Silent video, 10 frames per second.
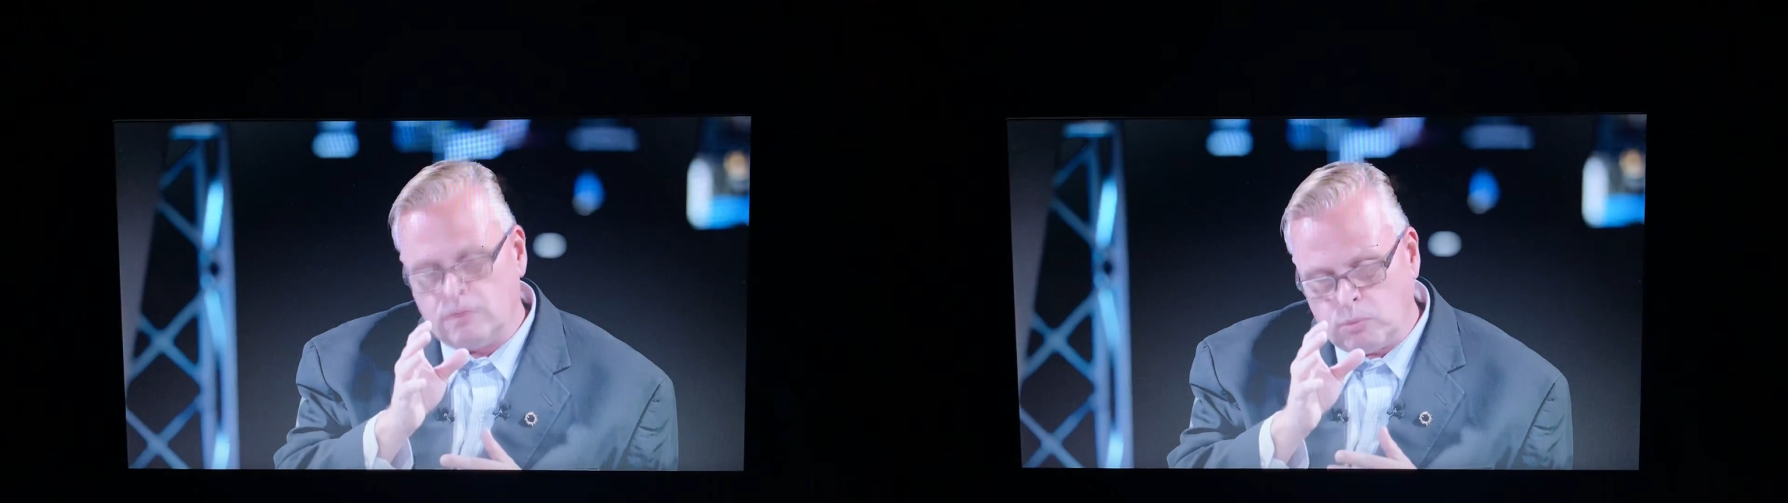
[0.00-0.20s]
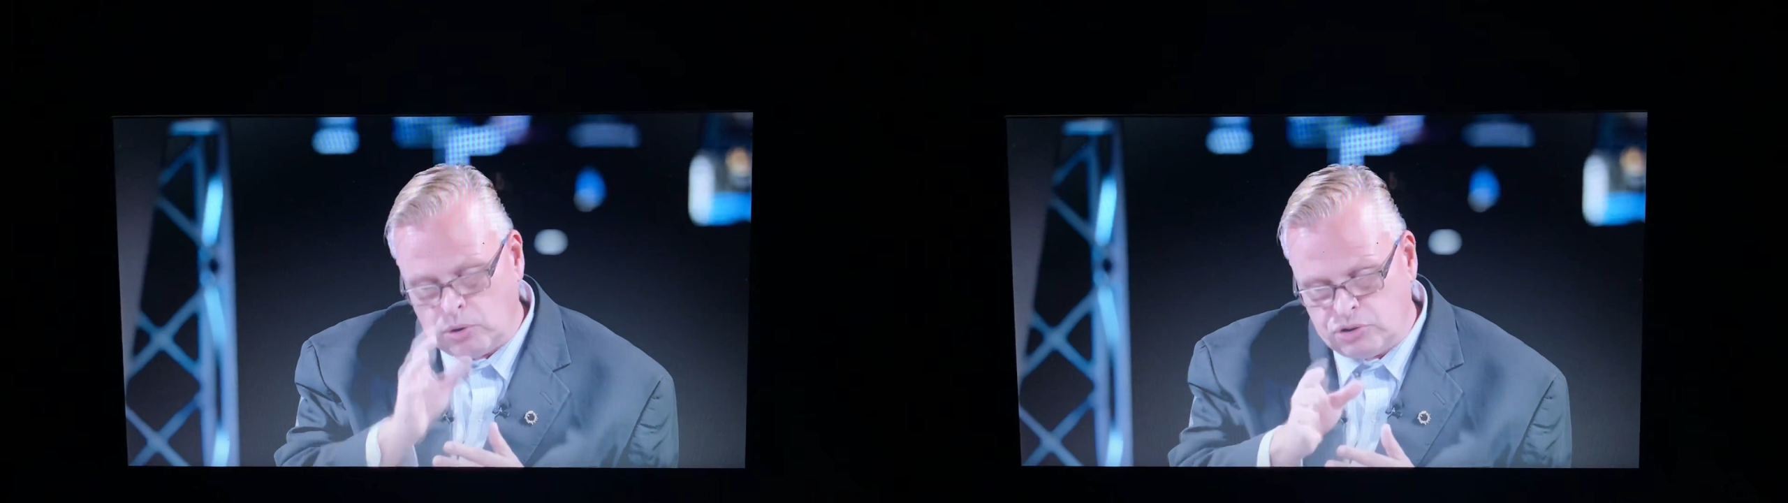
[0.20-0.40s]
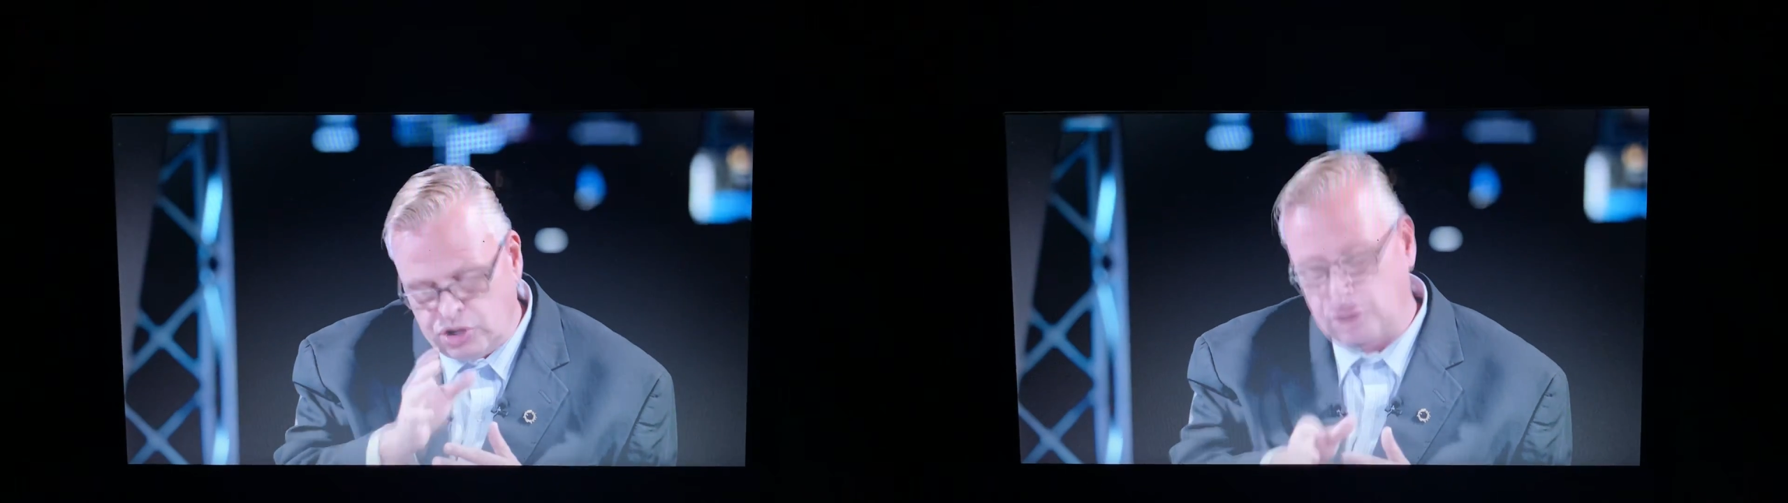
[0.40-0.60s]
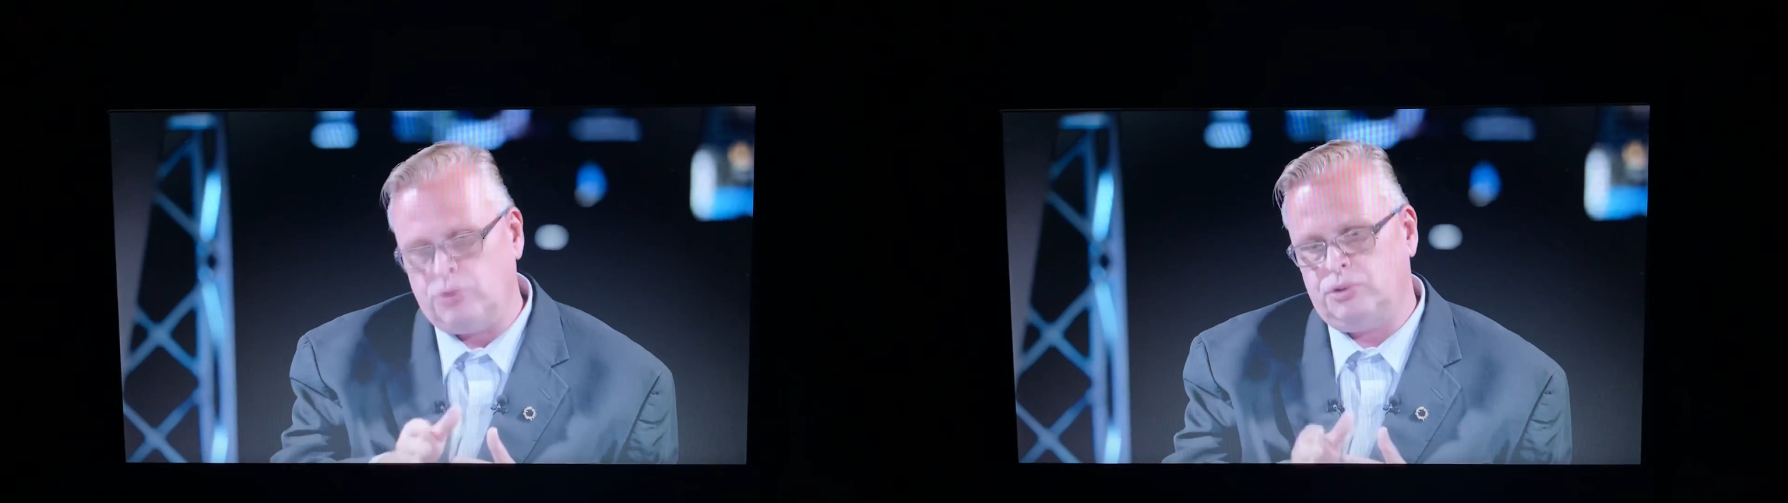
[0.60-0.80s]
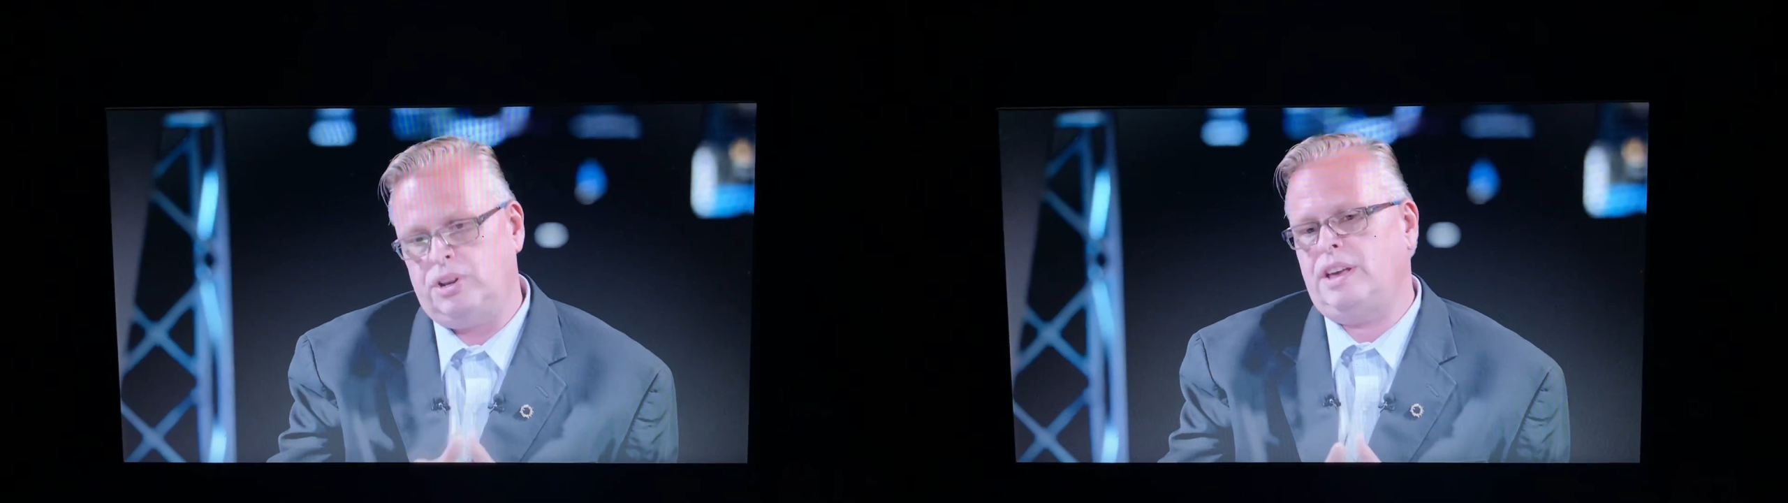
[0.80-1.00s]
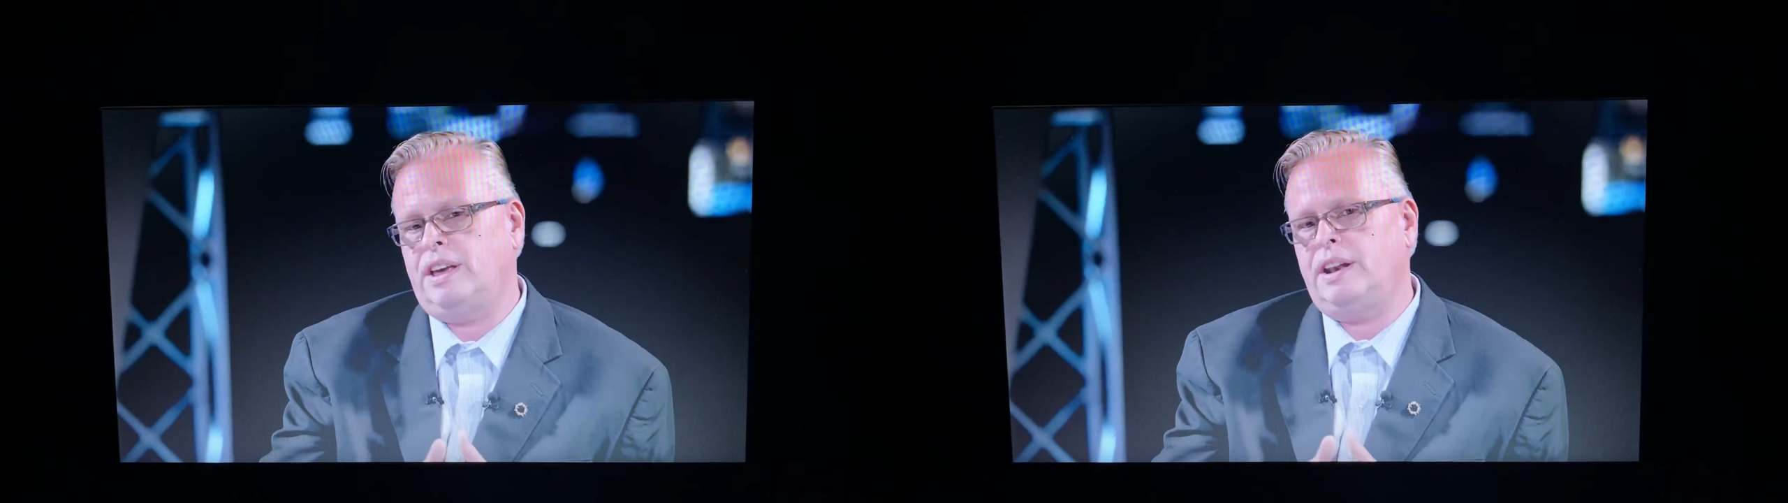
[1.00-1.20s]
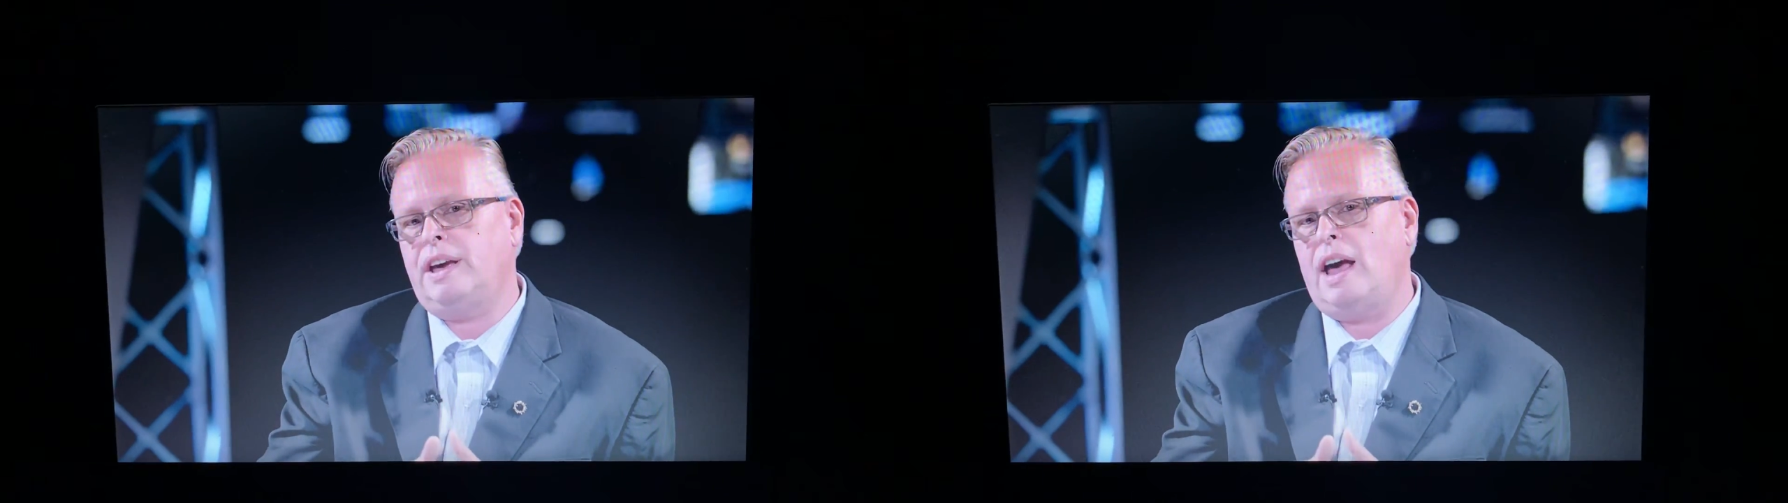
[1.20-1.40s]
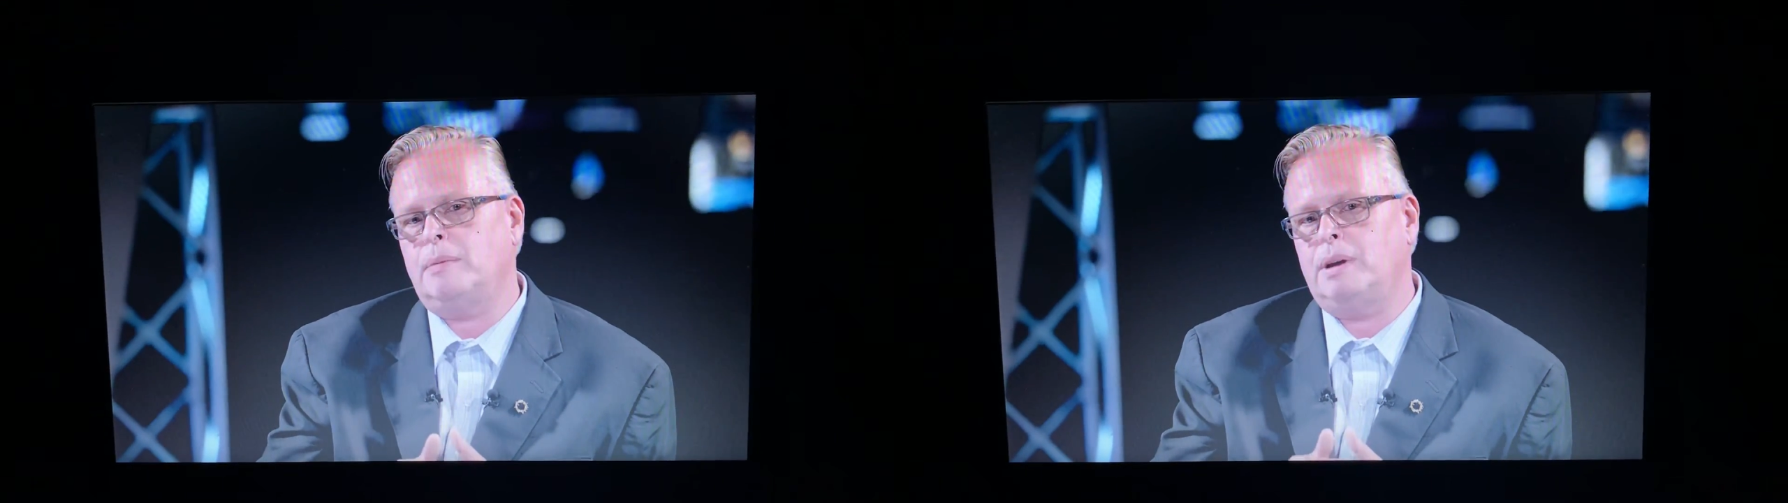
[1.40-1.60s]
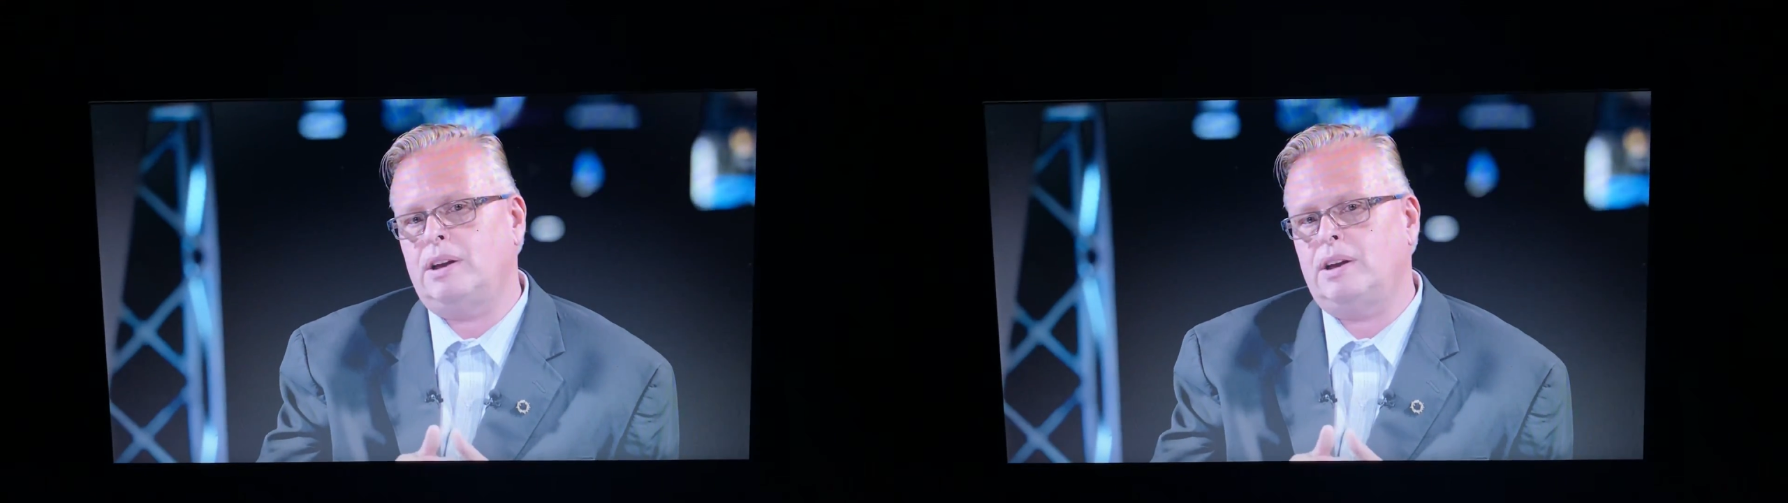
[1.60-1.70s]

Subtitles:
Would you take any kind of